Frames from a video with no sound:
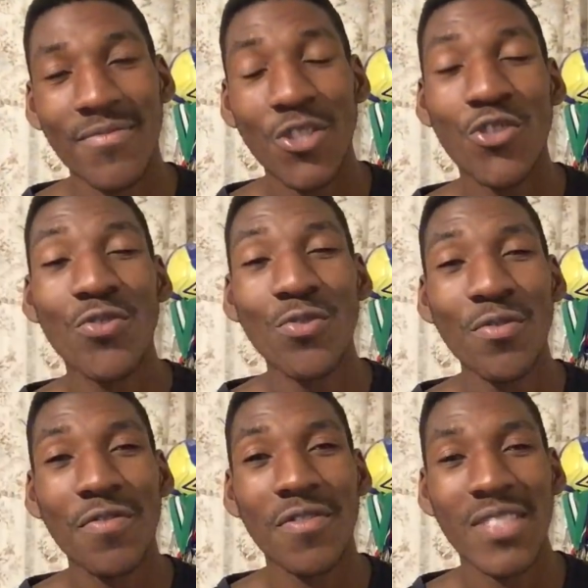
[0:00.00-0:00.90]
The
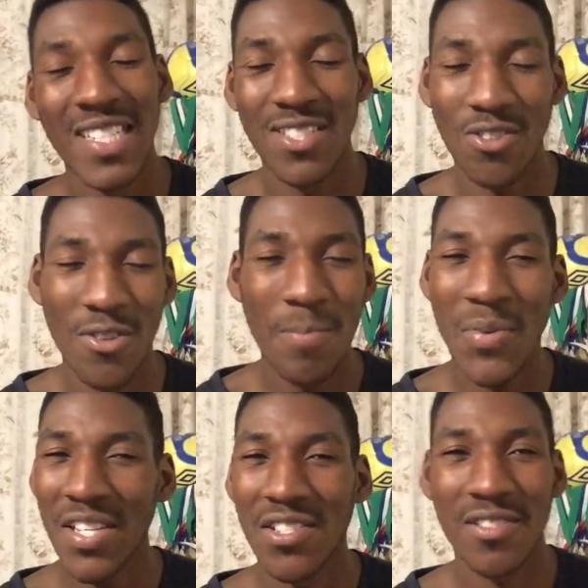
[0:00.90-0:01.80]
truth is on the
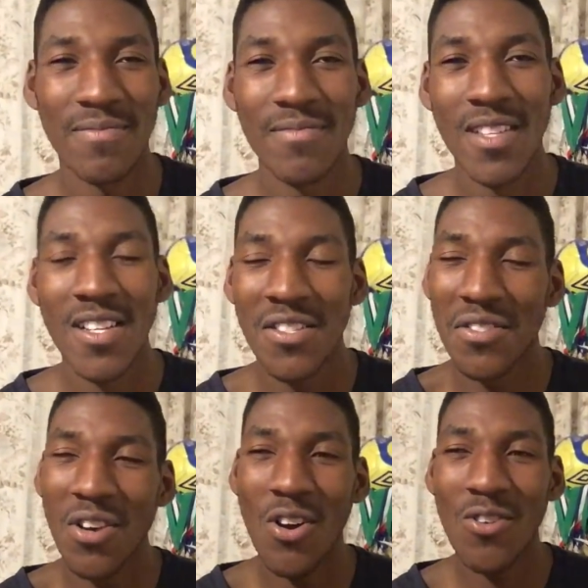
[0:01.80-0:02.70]
pitch.
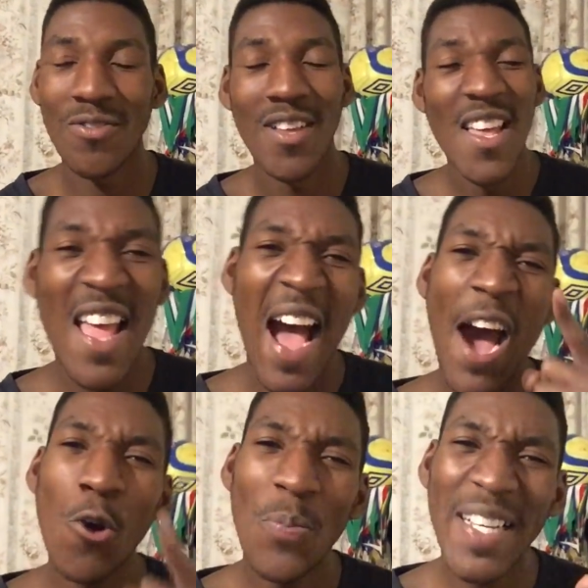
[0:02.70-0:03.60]
So
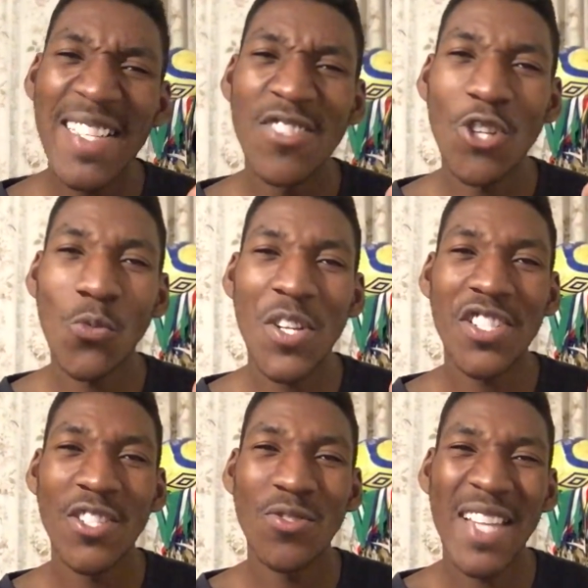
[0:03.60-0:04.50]
I hope you guys enjoyed
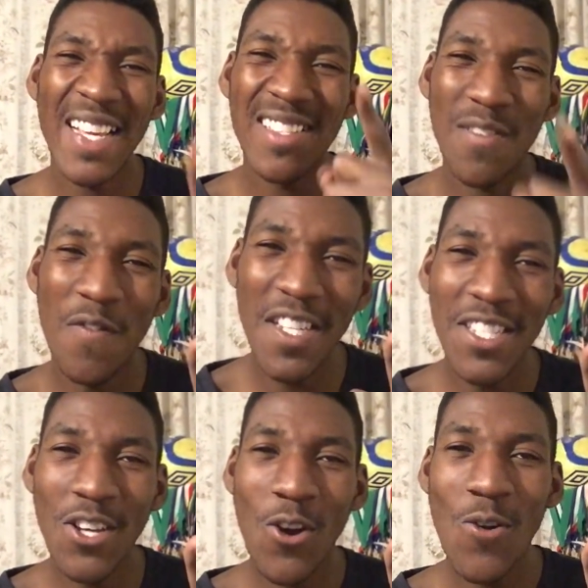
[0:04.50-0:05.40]
watching today's
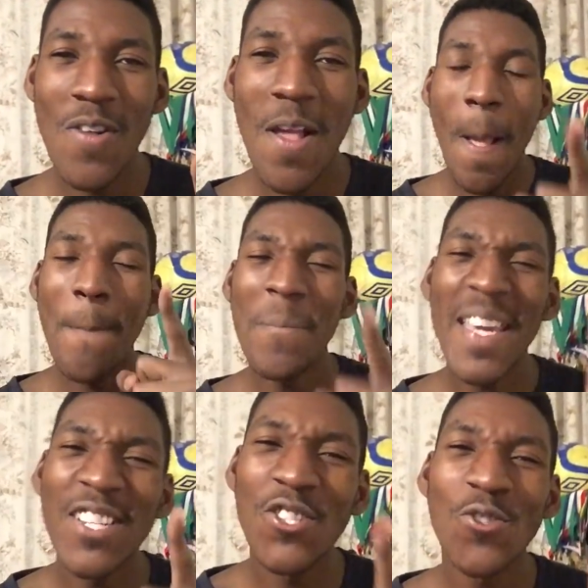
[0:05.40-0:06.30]
video.
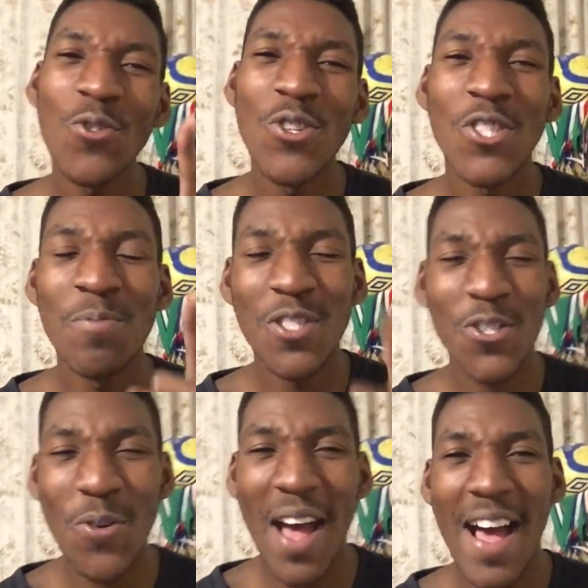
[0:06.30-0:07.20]
Make sure you
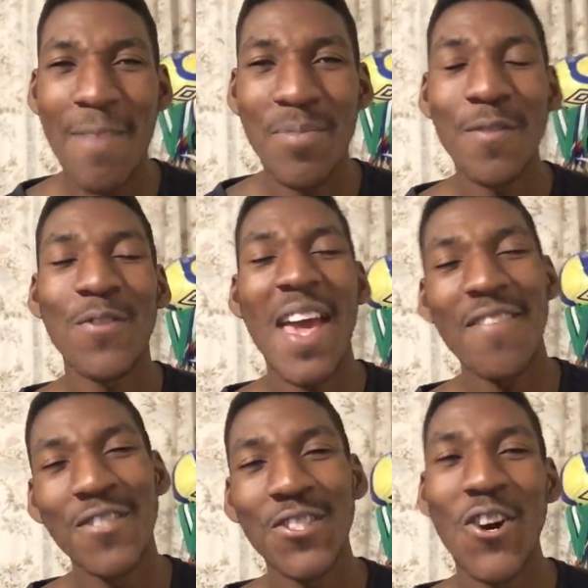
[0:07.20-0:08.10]
subscribe if you
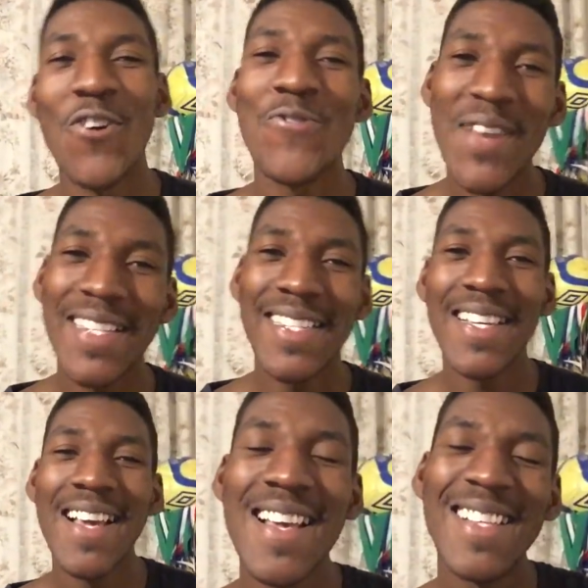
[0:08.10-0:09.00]
haven't
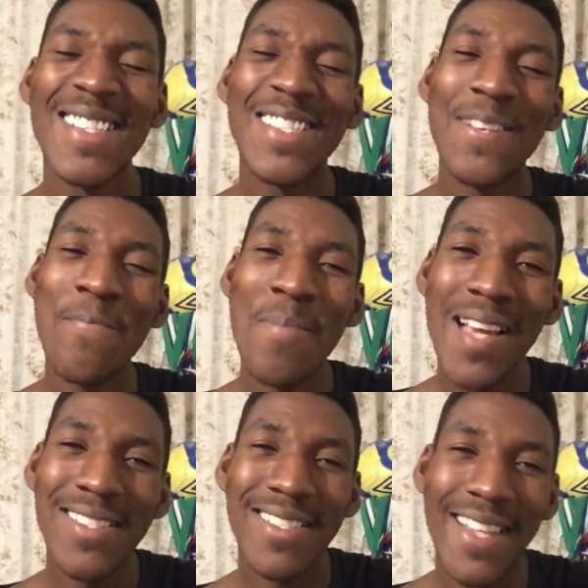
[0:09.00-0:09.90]
already.
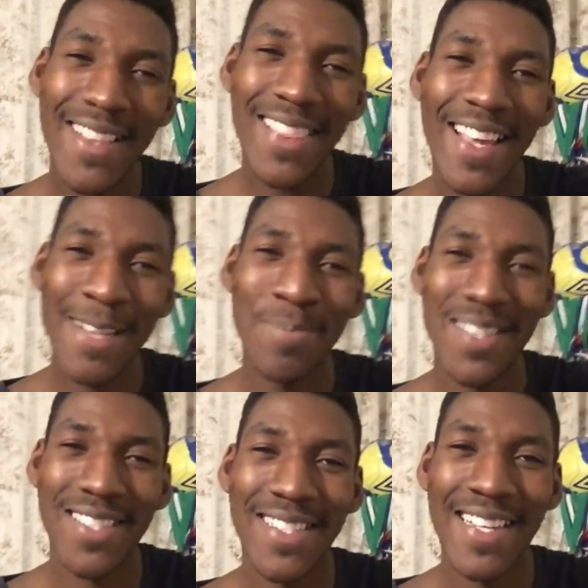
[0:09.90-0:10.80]
Smash that like
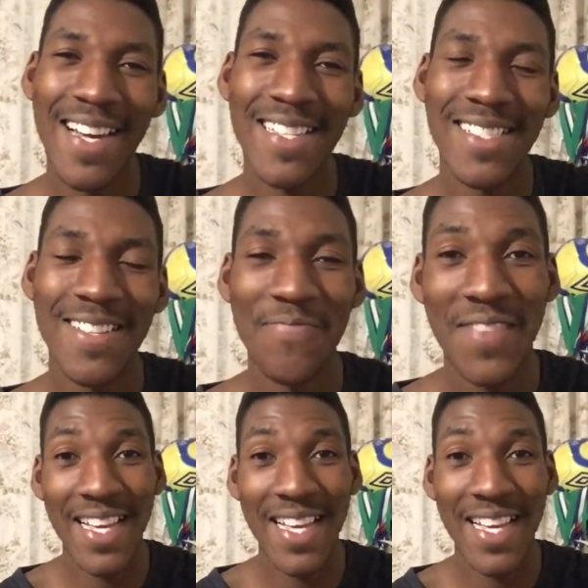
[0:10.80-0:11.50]
button, guys.